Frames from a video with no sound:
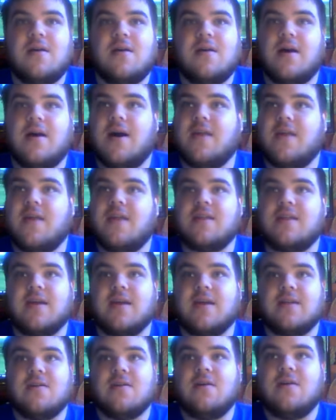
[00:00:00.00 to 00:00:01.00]
God, that's like
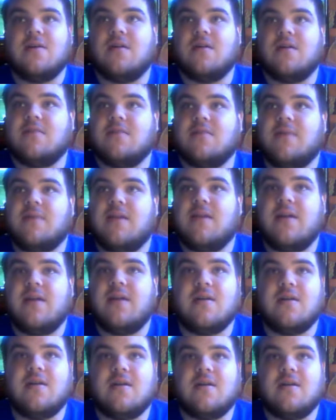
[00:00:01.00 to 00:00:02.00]
a toss-up. I
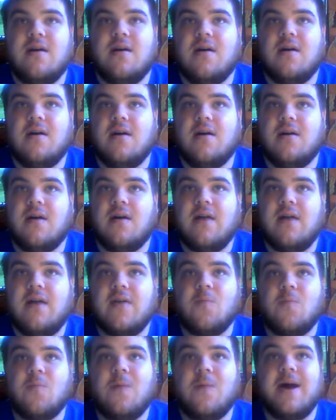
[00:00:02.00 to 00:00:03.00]

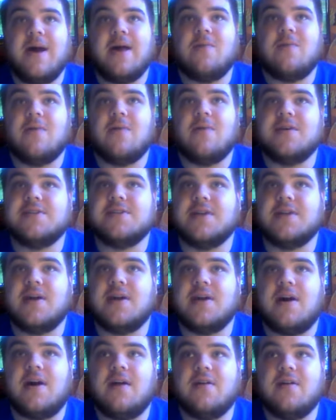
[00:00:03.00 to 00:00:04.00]
like WAC, Washington
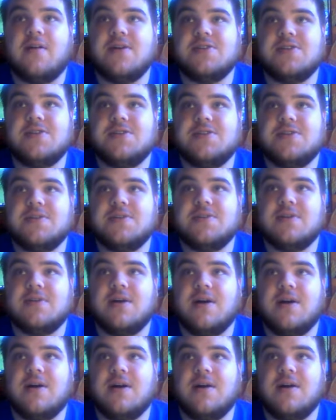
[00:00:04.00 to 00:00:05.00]
College,
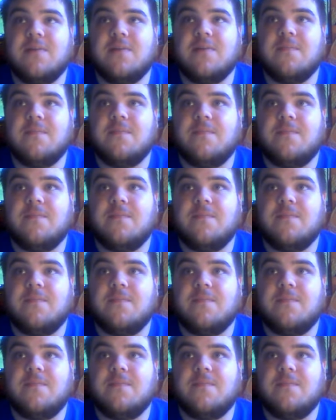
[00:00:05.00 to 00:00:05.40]
um,